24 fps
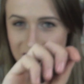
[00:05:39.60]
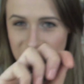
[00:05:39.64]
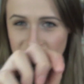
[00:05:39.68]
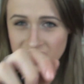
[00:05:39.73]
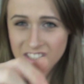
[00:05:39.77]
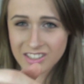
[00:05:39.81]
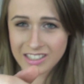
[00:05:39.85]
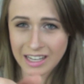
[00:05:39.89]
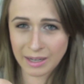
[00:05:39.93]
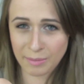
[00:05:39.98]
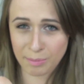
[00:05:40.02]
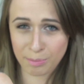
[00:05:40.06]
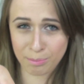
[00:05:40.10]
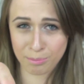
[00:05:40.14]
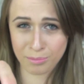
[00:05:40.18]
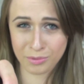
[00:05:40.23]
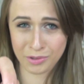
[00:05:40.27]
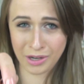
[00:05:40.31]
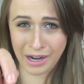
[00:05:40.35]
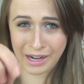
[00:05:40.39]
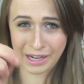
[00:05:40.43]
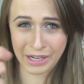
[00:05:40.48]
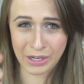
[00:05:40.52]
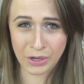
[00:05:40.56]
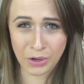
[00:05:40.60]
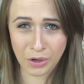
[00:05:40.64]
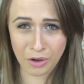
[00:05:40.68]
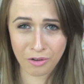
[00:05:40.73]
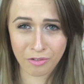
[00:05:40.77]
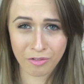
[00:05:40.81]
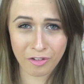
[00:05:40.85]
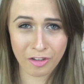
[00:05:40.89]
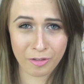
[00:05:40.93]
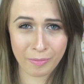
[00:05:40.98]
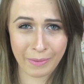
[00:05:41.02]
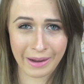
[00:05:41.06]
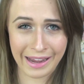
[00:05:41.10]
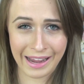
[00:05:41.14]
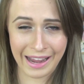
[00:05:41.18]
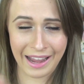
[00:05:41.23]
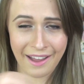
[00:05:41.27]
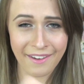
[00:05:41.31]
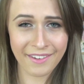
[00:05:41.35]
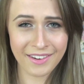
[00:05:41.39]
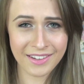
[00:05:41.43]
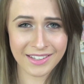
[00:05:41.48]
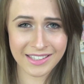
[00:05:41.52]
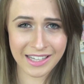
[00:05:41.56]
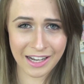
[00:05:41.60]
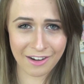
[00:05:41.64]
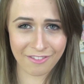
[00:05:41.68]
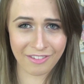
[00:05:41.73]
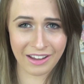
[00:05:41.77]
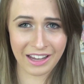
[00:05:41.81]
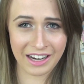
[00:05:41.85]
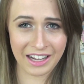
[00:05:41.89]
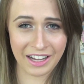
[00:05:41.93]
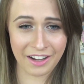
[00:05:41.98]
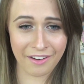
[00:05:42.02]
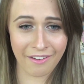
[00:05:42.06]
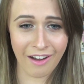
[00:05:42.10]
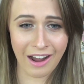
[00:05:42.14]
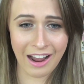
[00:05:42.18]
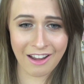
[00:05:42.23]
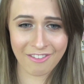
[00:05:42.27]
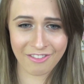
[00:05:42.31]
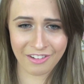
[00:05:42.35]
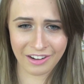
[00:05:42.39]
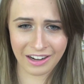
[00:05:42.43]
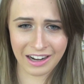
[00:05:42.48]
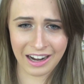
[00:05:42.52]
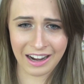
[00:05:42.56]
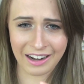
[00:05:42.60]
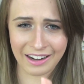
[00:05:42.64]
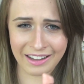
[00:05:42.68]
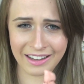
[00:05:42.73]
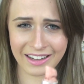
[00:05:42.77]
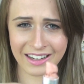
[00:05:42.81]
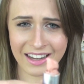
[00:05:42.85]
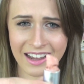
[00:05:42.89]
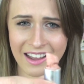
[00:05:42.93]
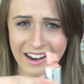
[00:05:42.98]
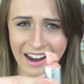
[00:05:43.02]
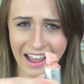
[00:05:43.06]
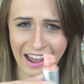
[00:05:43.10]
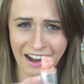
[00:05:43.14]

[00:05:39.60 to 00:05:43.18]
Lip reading: to just like break it off with my hand instead of getting a knife and cutting it,